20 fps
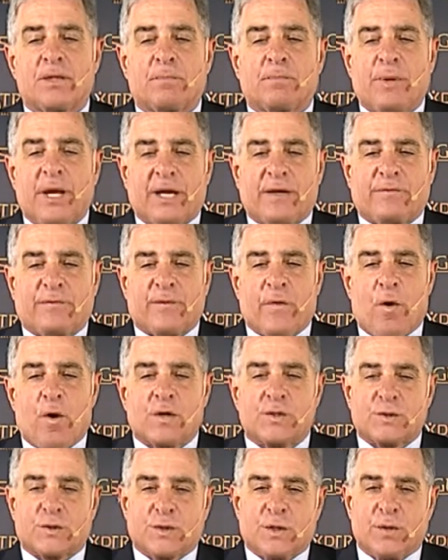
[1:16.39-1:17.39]
Pick
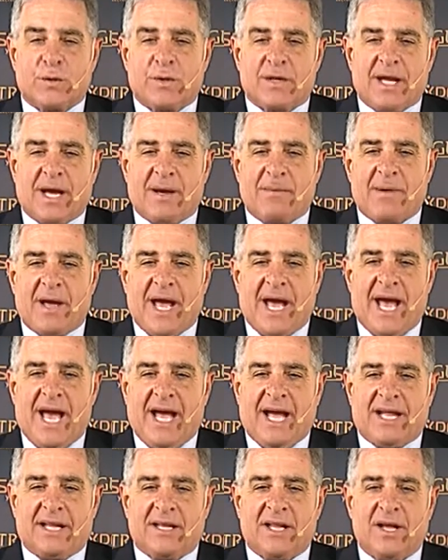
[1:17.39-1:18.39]
fours, two of them,
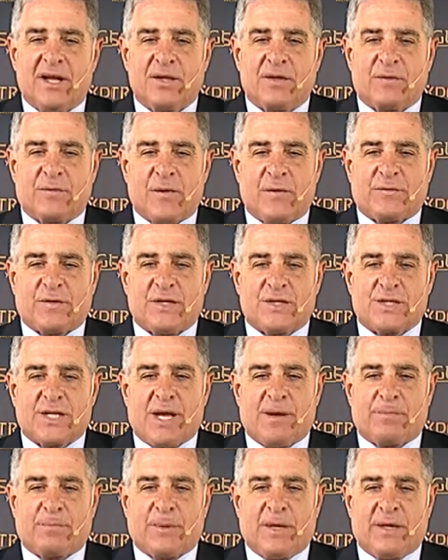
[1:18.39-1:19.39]
and the 50
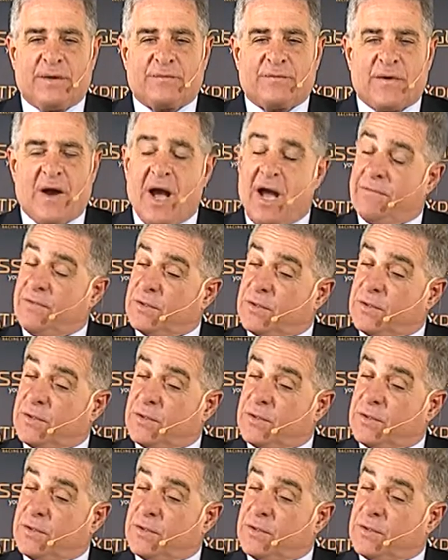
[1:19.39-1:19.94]
cent pick five.